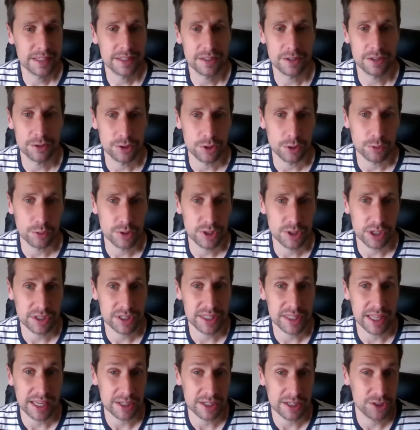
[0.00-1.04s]
There's no such
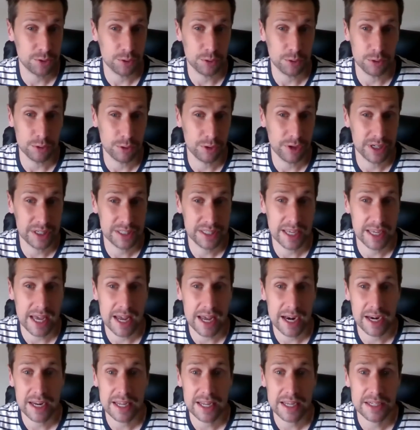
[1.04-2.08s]
thing as solo
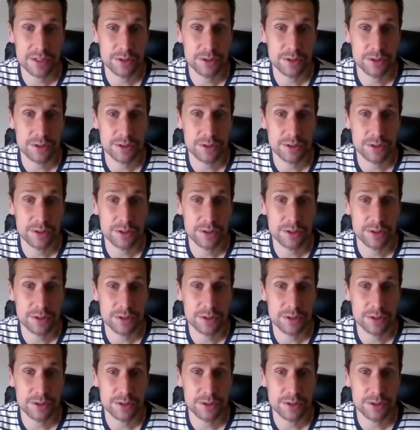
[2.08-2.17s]
Christianity.